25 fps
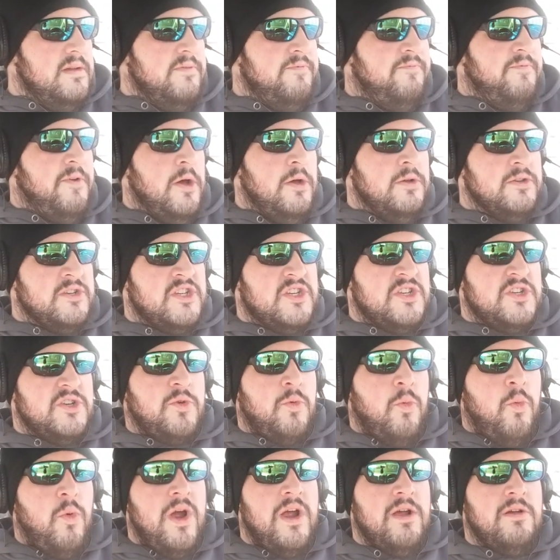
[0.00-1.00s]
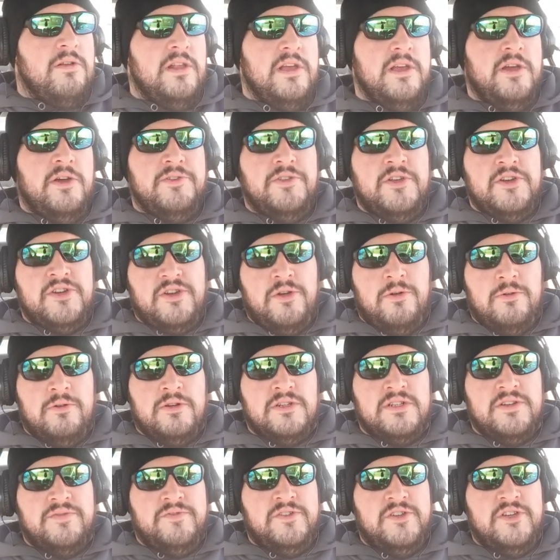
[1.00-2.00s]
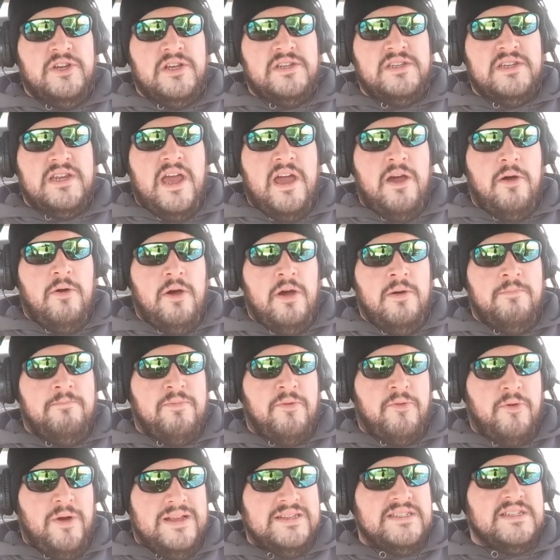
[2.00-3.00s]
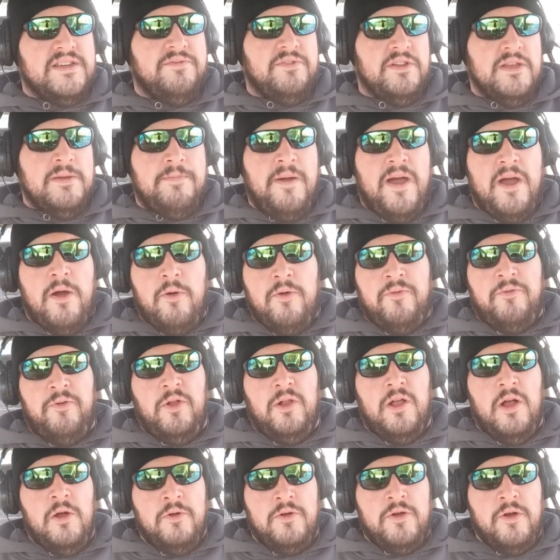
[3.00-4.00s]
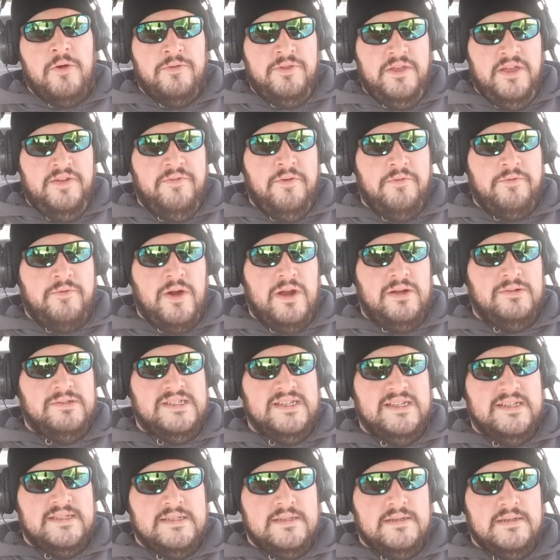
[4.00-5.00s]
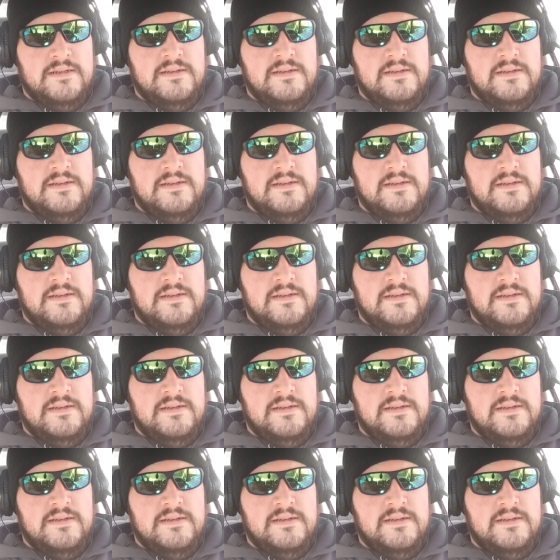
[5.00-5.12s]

falls squarely on the shoulders of just how oppressively powerful Oko Thief of Crowns is.